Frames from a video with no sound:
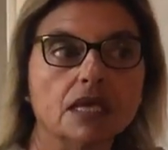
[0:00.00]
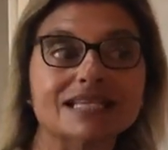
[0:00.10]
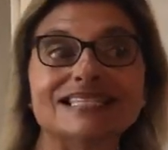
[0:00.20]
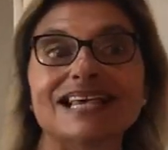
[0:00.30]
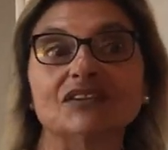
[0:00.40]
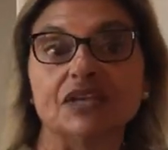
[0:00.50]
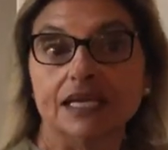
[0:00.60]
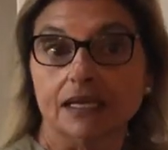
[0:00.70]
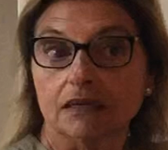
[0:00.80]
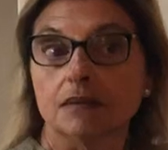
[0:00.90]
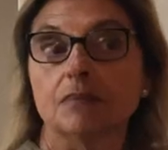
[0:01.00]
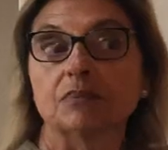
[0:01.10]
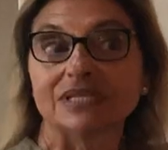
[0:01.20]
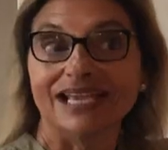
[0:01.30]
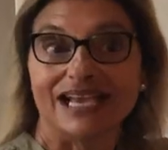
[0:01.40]
selling
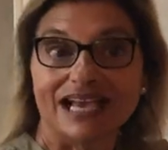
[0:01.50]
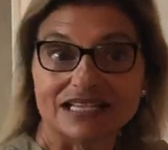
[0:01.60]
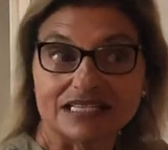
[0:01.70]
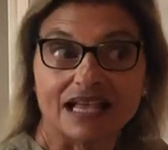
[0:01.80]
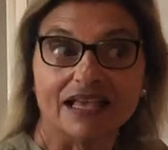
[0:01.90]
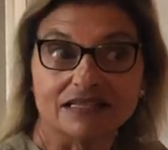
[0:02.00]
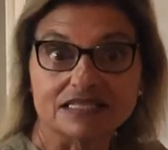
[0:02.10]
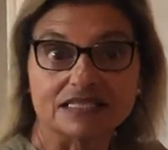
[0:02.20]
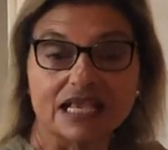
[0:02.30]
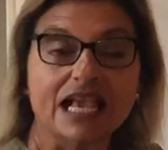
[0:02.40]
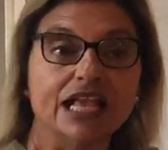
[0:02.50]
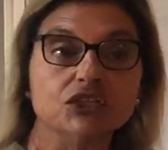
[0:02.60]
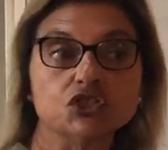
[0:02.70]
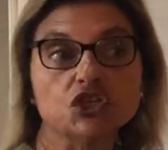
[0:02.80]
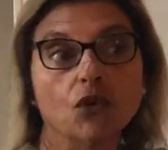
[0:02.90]
plant assets
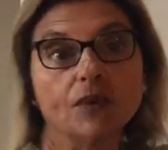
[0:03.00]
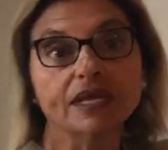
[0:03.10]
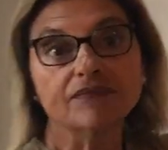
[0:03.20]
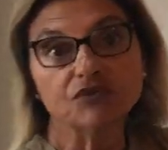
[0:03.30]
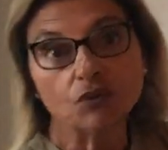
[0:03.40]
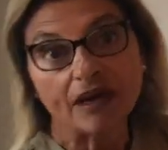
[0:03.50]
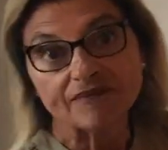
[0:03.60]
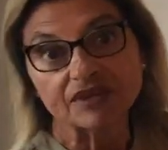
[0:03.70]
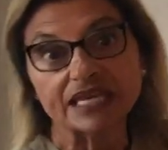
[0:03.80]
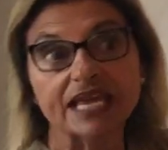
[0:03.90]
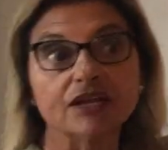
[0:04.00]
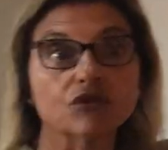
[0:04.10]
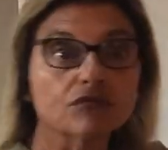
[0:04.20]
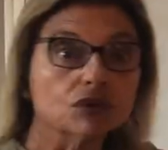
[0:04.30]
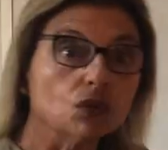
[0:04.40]
and showing if you have a gain
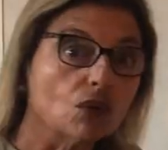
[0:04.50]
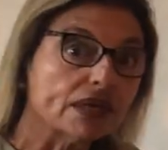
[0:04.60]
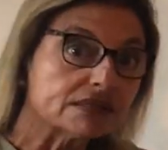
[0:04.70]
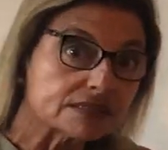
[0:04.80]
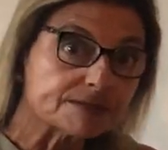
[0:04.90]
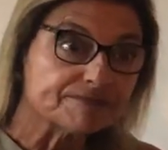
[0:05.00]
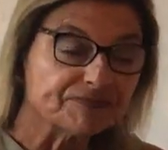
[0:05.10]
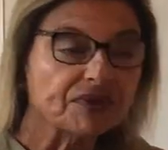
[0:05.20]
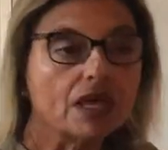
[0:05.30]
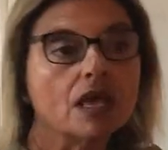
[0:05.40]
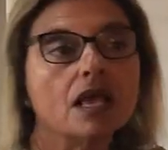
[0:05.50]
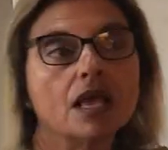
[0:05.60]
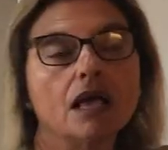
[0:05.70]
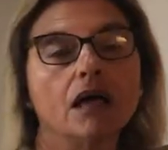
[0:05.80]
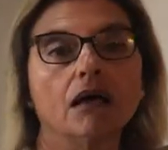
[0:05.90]
or a loss.
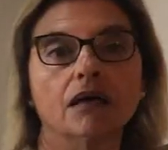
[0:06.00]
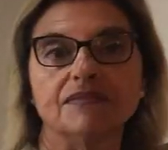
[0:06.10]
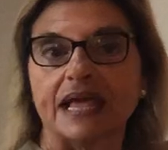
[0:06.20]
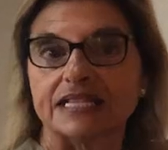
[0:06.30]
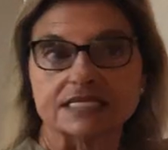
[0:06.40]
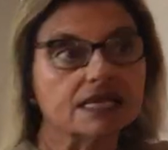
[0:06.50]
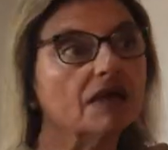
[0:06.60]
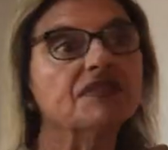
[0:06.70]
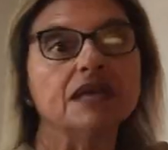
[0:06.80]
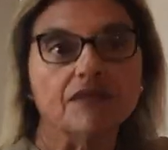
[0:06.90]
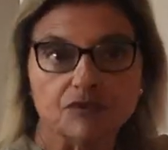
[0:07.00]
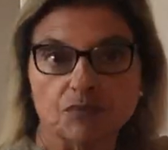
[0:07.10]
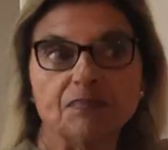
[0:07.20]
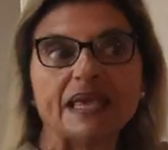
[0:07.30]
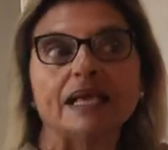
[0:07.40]
That's the other
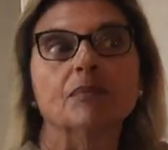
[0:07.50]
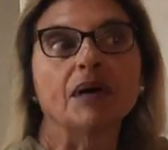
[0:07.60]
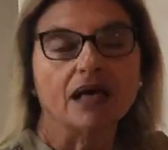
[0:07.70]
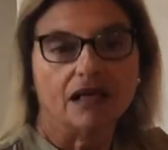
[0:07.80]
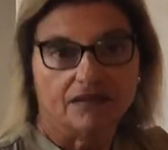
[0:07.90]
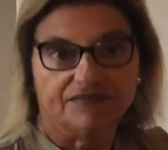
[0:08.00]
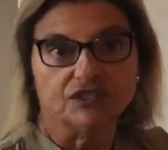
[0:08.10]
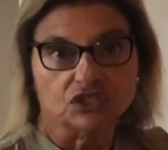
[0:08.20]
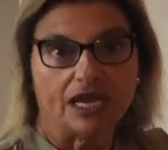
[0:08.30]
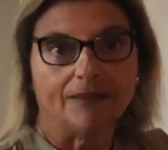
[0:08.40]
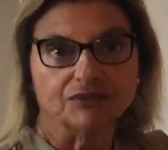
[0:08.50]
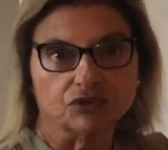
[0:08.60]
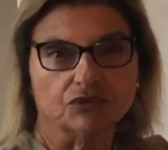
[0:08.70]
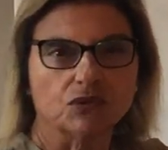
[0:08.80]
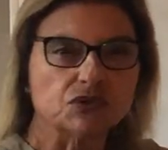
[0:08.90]
big part of the chapter.
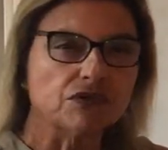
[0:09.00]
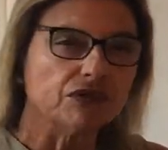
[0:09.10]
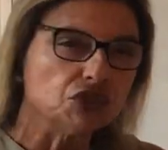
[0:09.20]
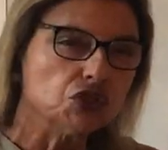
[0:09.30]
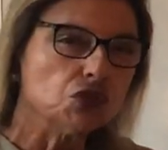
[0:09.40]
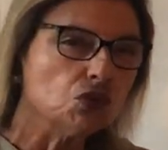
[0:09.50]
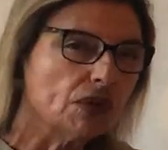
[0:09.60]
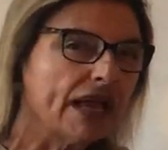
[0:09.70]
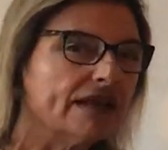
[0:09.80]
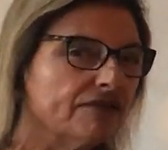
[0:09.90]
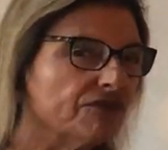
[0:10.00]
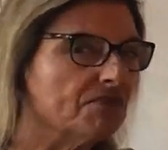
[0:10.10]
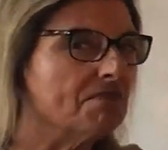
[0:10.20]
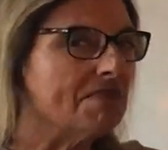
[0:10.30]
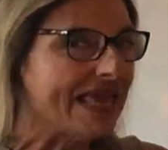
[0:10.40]
Those are the two kind of
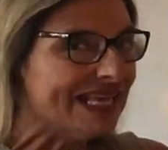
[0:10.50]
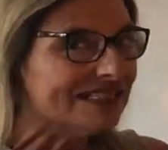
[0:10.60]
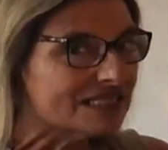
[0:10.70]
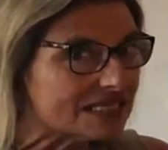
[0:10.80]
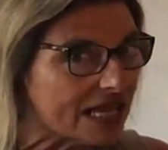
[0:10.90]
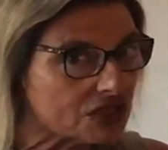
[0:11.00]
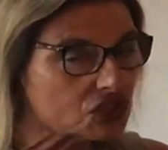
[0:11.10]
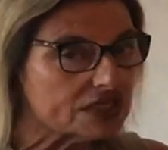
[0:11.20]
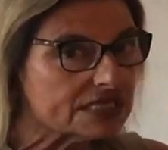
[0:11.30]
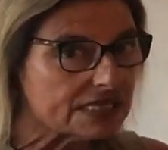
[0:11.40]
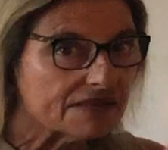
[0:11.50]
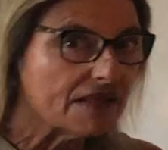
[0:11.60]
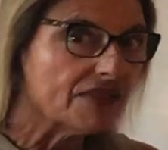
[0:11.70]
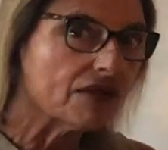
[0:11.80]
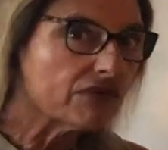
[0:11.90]
main sections, and
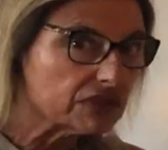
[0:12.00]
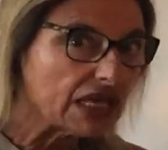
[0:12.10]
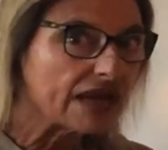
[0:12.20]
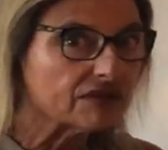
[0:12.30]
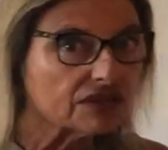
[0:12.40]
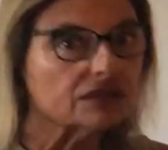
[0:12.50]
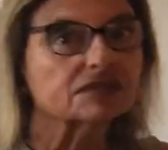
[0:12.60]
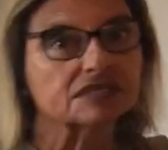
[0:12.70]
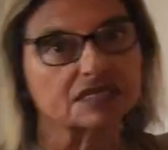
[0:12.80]
then there are a lot of little